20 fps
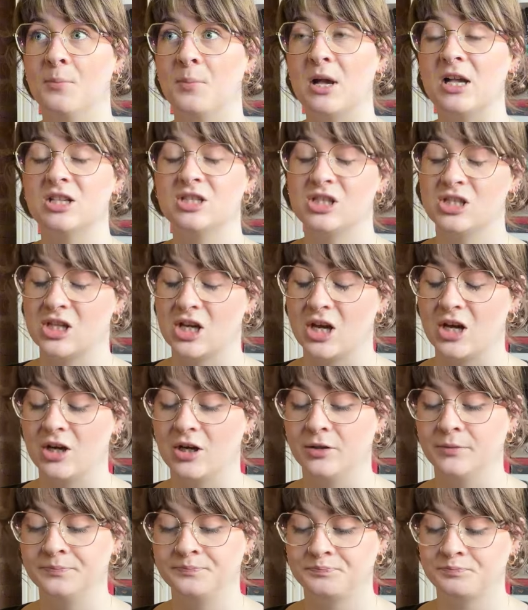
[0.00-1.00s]
So
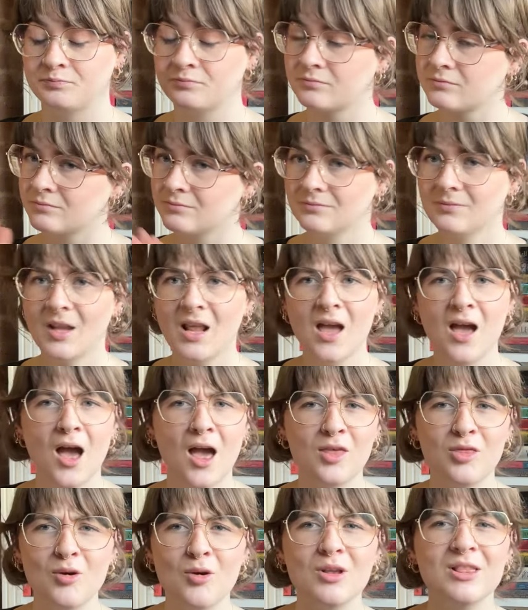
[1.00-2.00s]
I
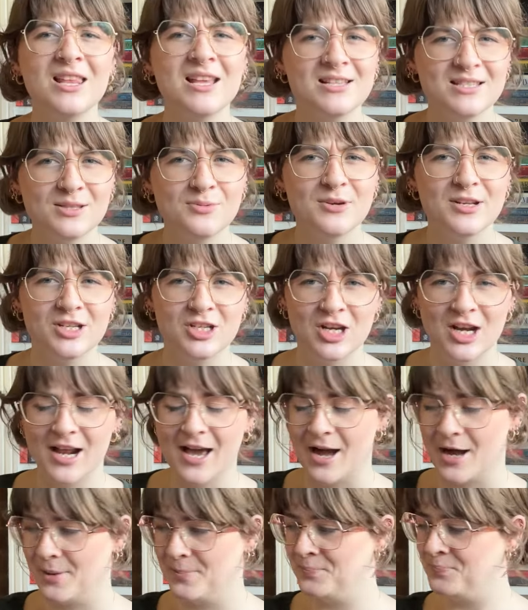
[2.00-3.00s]
thought let's switch it
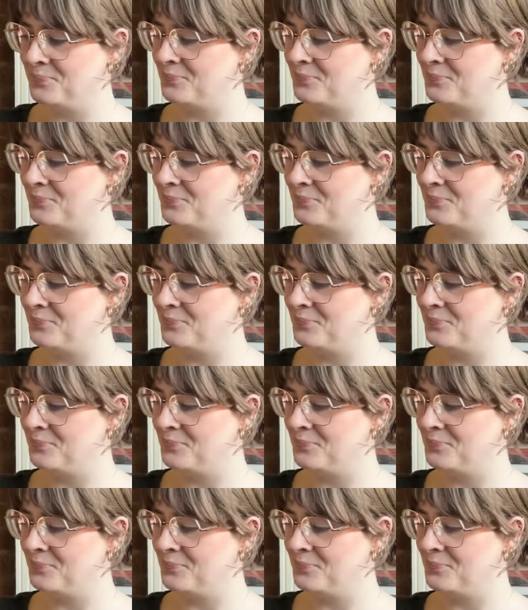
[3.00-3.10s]
up.